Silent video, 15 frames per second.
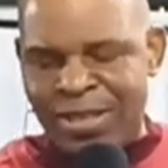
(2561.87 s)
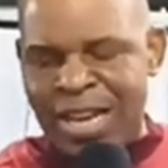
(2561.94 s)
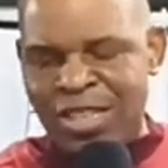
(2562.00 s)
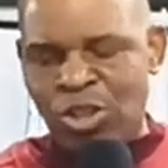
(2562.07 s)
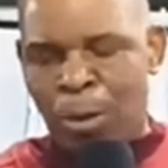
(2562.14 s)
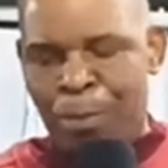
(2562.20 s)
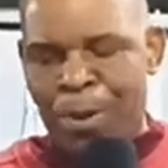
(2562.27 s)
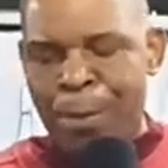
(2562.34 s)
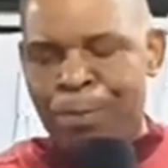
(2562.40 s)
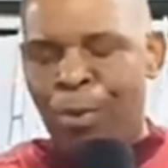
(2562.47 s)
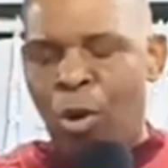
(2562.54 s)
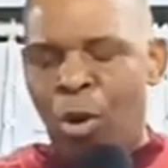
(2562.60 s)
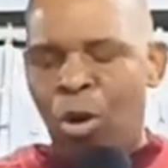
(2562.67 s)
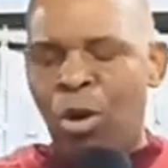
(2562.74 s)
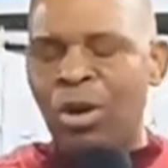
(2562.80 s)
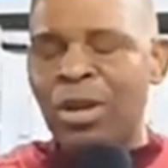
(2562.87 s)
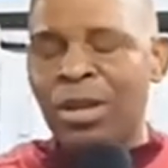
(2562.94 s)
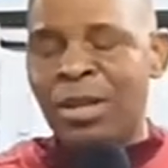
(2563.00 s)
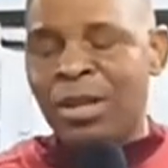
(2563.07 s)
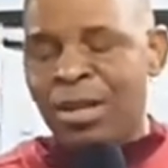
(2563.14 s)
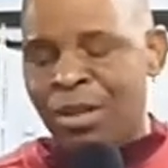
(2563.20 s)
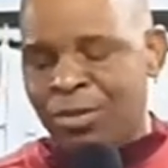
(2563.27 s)
There are some people,
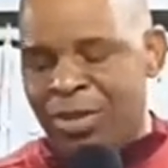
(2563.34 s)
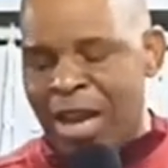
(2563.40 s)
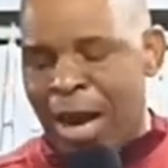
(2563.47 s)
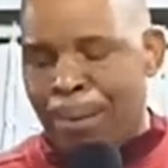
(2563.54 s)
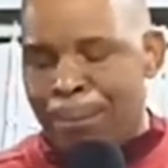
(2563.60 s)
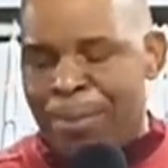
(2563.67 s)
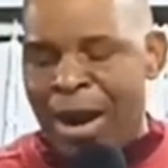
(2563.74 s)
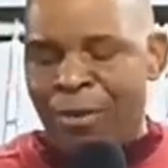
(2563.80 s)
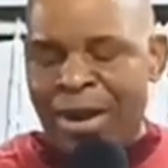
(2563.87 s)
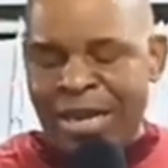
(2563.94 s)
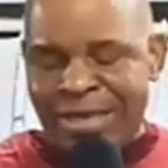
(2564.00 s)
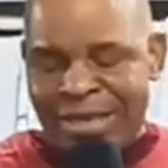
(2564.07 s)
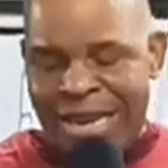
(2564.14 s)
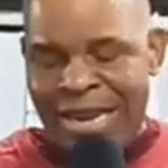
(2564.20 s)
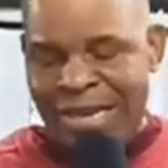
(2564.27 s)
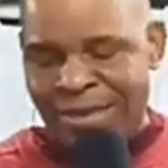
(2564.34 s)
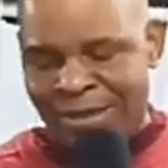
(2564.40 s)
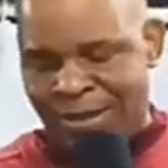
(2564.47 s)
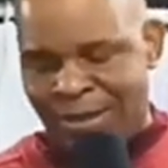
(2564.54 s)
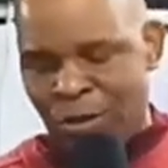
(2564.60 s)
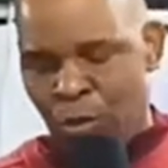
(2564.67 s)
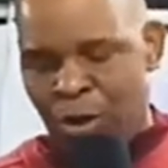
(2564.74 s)
they are bearing
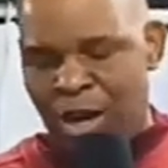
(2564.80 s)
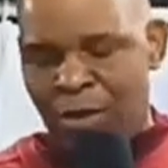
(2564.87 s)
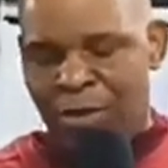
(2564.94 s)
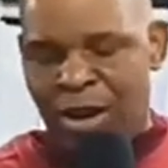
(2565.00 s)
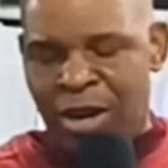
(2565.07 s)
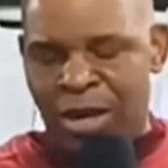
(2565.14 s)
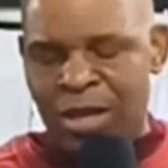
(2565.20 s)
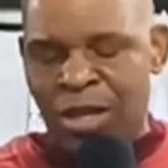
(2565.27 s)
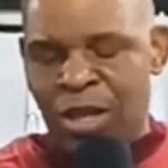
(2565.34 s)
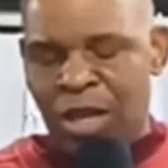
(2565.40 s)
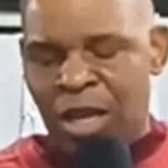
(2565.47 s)
things whenever